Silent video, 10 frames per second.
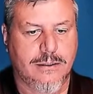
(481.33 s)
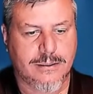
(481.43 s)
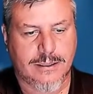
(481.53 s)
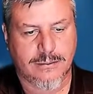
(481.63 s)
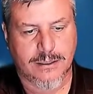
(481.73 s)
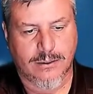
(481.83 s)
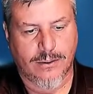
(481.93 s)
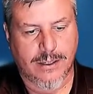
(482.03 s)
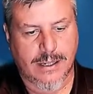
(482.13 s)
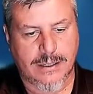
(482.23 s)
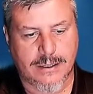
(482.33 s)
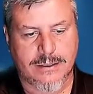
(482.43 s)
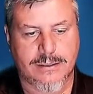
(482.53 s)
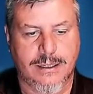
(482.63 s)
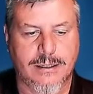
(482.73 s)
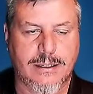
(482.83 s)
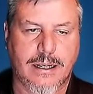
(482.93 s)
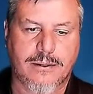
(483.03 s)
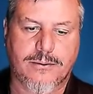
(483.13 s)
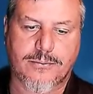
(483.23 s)
there's something going on at
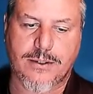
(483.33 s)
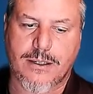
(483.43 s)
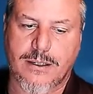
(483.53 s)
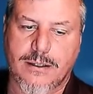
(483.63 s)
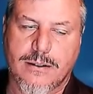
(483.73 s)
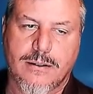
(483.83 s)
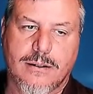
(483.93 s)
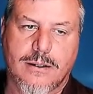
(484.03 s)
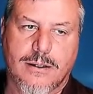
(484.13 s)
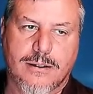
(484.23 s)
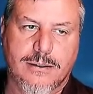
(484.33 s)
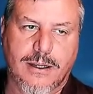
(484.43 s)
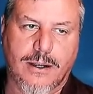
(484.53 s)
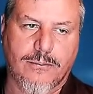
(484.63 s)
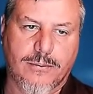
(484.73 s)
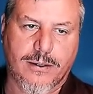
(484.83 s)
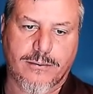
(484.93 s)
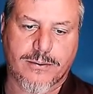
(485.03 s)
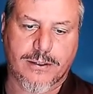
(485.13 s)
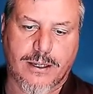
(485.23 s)
10.3 dot
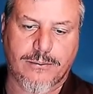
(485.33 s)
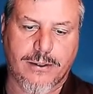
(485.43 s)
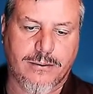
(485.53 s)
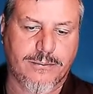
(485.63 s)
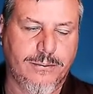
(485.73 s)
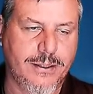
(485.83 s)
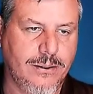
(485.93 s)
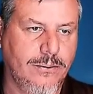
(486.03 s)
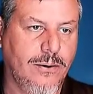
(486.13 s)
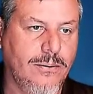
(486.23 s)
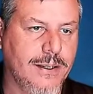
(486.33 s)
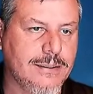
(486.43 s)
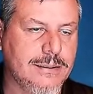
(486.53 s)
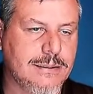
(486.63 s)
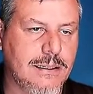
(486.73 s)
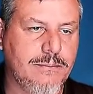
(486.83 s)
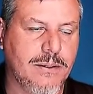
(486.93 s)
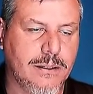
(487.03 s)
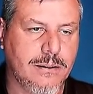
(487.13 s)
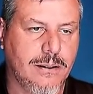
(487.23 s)
whatever, we know, oh, that's the C
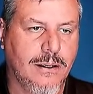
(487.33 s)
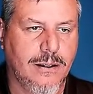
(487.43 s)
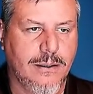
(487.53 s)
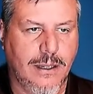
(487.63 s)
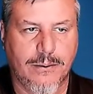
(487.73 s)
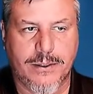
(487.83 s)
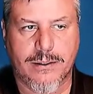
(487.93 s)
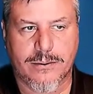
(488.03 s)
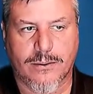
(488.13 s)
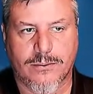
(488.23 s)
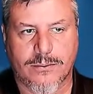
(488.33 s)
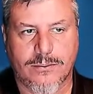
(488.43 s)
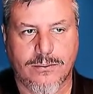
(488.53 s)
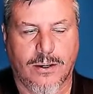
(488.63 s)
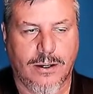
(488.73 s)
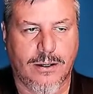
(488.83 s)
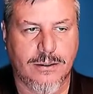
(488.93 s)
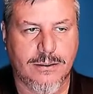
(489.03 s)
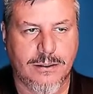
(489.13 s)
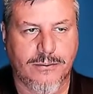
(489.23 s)
building. Now we don't have to go through
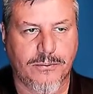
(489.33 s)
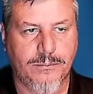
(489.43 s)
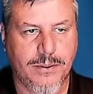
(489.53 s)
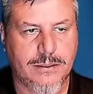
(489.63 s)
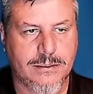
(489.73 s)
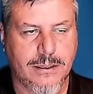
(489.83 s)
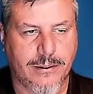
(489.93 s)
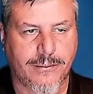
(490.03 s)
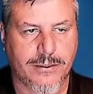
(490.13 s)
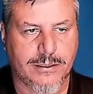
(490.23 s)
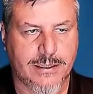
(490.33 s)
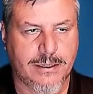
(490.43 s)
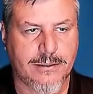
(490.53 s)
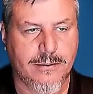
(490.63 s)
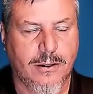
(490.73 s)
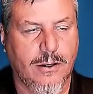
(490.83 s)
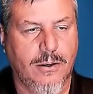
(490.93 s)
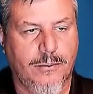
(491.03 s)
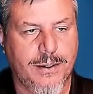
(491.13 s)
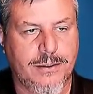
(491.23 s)
all the different buildings in our organization.
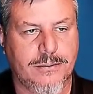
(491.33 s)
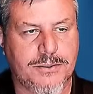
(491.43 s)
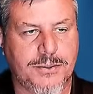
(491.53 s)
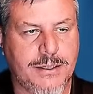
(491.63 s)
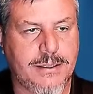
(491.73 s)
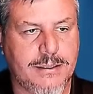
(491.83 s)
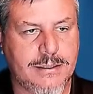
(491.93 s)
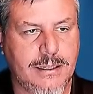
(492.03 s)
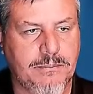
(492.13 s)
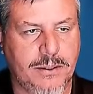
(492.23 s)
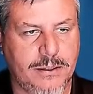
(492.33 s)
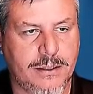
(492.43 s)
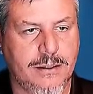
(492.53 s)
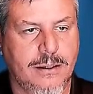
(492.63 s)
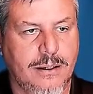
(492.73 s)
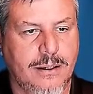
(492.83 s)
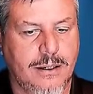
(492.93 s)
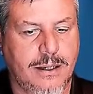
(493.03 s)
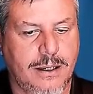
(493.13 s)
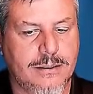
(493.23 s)
We can go straight to the C building
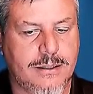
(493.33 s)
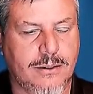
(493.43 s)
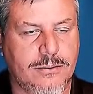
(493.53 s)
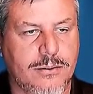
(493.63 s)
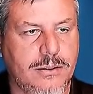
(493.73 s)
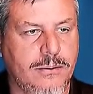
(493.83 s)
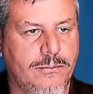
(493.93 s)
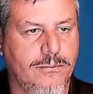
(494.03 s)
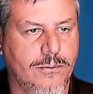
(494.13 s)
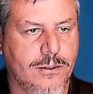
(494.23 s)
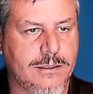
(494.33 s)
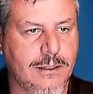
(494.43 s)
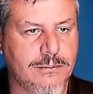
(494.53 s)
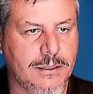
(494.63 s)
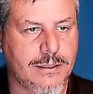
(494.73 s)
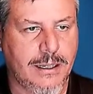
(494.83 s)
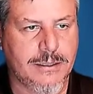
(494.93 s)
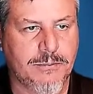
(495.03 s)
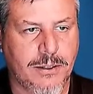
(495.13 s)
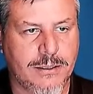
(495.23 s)
and start looking for something
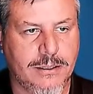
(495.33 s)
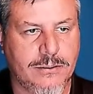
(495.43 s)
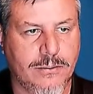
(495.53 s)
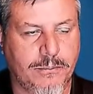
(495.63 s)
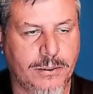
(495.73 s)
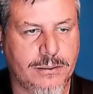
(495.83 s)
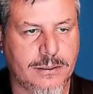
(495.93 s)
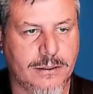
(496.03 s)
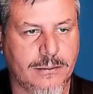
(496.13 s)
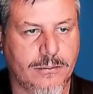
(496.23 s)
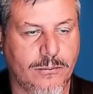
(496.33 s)
that's plugged into a printer,